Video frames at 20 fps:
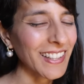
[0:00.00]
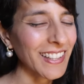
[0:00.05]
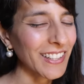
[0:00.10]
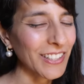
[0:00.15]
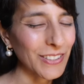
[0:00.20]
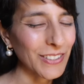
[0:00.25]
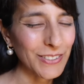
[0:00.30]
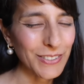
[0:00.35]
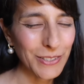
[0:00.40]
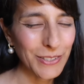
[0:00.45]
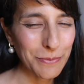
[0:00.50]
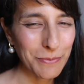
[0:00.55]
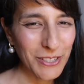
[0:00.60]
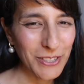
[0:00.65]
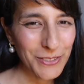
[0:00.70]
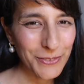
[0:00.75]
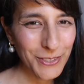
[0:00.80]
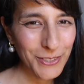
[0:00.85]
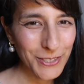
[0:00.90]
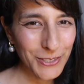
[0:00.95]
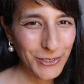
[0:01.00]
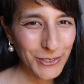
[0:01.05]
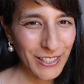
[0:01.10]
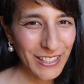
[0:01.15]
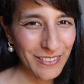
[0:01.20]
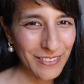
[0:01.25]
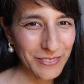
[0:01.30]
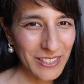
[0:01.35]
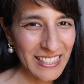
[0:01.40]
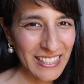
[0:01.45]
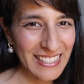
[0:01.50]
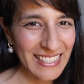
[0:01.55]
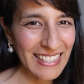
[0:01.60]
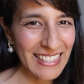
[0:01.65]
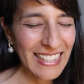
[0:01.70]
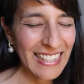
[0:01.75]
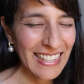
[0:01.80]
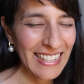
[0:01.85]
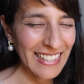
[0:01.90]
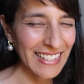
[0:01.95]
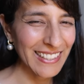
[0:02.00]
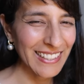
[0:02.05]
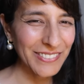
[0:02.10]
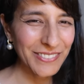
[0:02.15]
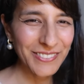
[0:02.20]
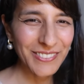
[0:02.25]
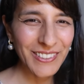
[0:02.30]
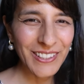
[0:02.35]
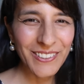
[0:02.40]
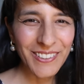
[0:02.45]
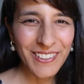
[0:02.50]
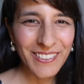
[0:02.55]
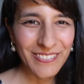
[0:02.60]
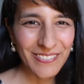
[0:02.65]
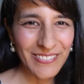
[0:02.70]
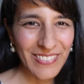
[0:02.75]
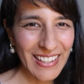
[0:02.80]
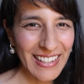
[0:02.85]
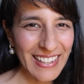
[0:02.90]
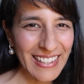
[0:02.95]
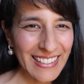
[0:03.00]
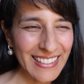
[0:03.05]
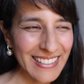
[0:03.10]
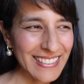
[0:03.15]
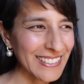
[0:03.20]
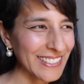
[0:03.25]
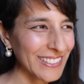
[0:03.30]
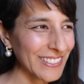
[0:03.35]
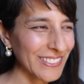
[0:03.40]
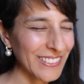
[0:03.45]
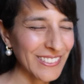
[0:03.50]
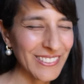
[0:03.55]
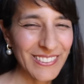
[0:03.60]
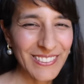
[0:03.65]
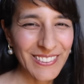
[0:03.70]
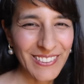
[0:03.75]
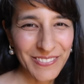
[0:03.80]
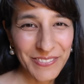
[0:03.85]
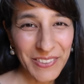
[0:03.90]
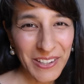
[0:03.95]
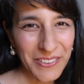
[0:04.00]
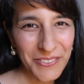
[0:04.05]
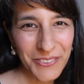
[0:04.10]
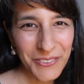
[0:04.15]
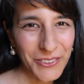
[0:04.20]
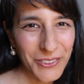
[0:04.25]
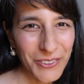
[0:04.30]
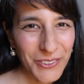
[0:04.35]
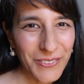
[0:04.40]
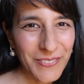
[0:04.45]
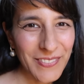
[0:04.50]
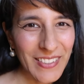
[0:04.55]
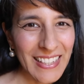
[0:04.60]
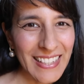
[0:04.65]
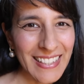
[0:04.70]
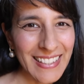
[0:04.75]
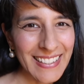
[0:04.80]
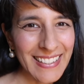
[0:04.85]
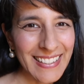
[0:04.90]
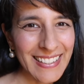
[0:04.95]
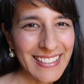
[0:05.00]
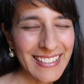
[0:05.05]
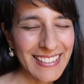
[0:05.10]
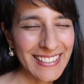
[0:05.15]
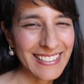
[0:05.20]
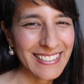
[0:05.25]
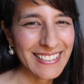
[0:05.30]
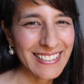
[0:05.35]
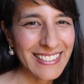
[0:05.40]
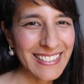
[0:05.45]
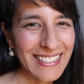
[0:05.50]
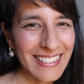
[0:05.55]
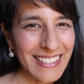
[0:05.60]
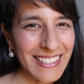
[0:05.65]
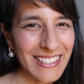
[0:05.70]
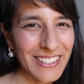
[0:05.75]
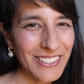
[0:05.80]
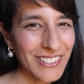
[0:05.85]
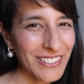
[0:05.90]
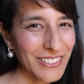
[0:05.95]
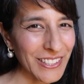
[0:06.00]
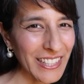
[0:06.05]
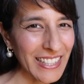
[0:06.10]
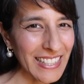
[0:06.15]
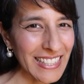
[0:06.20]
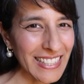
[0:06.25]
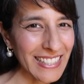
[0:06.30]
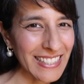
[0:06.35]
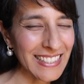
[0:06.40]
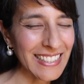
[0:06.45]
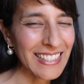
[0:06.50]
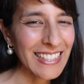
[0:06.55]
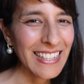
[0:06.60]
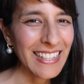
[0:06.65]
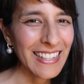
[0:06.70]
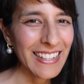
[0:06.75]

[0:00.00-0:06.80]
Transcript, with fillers: Thank you so much for joining me, and welcome back to my room here in Sydney, Australia.